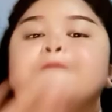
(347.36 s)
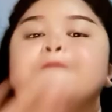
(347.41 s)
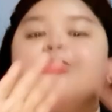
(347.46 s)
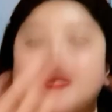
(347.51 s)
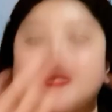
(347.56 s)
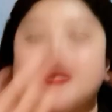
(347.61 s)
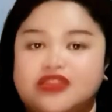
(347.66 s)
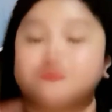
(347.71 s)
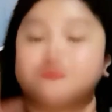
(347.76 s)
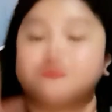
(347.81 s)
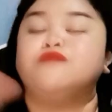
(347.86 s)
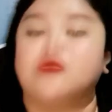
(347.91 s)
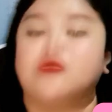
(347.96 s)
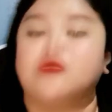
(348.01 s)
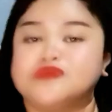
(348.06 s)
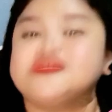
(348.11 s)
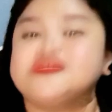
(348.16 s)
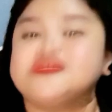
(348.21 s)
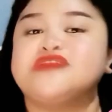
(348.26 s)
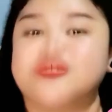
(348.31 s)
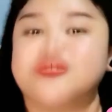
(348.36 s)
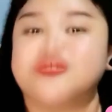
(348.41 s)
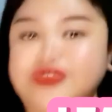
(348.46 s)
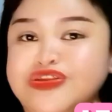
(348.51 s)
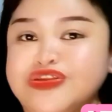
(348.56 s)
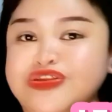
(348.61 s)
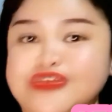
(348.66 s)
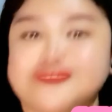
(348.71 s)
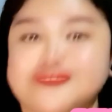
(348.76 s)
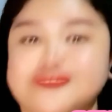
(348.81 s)
But most
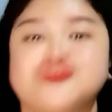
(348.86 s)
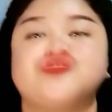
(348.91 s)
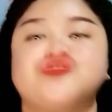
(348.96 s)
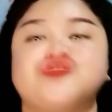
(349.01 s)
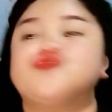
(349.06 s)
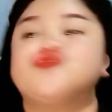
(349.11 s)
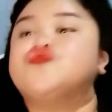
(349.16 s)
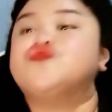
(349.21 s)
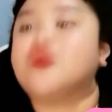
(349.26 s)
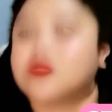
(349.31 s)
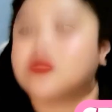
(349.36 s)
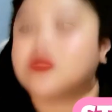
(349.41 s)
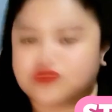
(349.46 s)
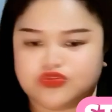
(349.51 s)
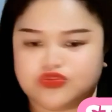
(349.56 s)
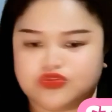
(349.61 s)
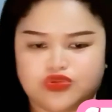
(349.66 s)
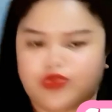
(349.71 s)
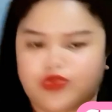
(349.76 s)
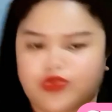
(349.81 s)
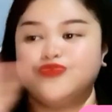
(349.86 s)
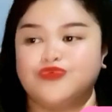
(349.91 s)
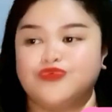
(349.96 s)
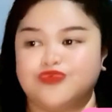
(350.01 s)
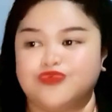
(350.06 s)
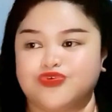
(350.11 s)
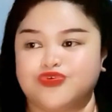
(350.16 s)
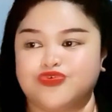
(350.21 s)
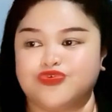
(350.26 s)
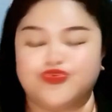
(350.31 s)
learners struggle or
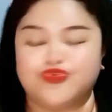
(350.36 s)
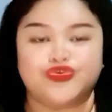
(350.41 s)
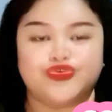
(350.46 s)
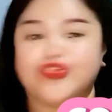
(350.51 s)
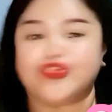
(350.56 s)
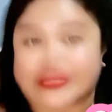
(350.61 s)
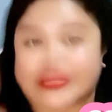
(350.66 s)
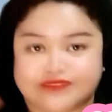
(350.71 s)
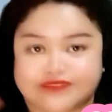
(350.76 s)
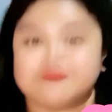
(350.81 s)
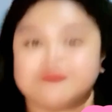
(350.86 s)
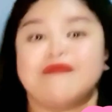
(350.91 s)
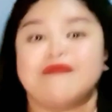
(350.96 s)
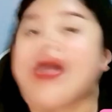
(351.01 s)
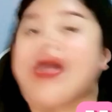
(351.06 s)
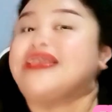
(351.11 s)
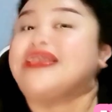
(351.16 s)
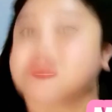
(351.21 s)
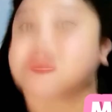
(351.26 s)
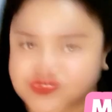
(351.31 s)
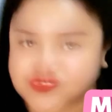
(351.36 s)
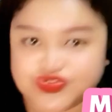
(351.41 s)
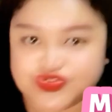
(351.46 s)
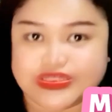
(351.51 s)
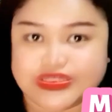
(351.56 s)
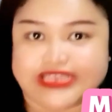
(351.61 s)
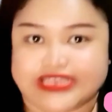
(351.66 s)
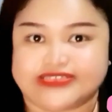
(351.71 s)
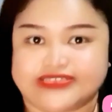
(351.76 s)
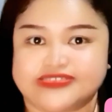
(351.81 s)
couldn't master
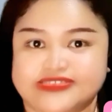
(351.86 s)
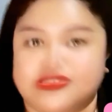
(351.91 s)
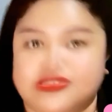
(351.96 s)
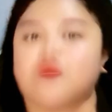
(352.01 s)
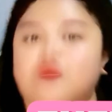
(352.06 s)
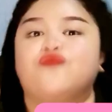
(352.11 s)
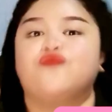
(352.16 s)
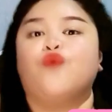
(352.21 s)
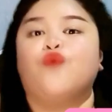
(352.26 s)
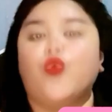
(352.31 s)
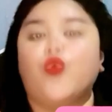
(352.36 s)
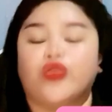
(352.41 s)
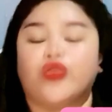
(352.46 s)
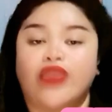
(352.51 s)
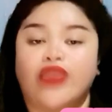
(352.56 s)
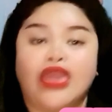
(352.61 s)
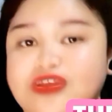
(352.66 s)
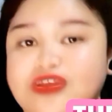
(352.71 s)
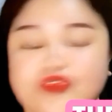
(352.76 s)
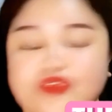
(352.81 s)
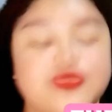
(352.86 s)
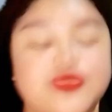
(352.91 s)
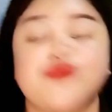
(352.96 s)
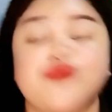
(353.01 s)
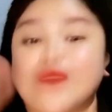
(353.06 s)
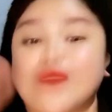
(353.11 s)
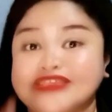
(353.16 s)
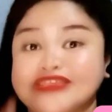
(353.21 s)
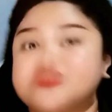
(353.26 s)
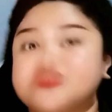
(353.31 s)
this. Therefore, the
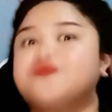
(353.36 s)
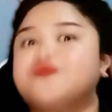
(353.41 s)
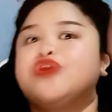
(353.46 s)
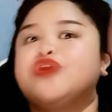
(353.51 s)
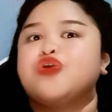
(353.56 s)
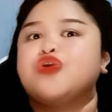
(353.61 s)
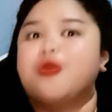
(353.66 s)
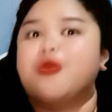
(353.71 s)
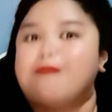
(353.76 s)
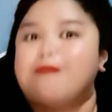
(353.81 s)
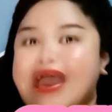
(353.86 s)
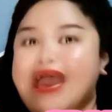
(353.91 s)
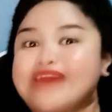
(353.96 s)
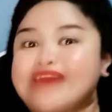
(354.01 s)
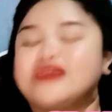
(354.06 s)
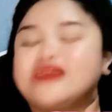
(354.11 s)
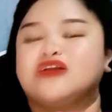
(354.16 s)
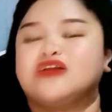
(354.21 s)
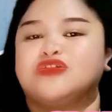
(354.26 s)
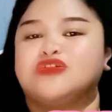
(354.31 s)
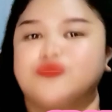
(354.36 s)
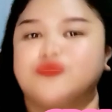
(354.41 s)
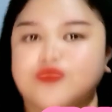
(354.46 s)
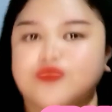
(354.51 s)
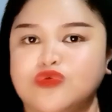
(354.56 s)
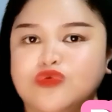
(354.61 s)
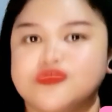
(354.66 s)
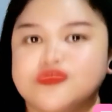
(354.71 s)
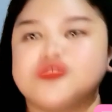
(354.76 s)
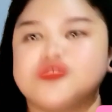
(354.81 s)
rest of the grammatical
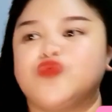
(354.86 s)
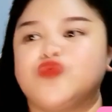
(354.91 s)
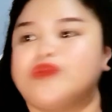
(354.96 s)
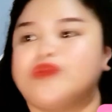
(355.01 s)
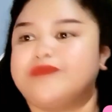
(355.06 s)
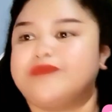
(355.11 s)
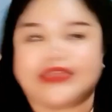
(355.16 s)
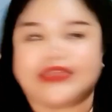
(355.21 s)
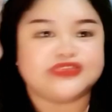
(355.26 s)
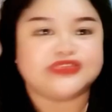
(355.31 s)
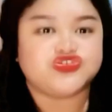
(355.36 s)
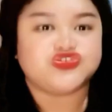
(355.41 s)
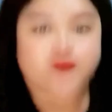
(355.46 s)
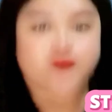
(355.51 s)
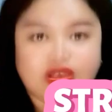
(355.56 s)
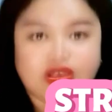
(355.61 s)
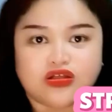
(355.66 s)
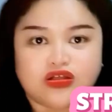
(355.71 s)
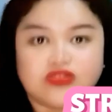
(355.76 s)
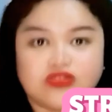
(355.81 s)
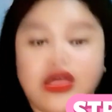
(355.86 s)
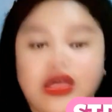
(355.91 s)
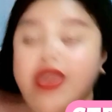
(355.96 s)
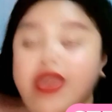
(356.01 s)
rules will be a struggle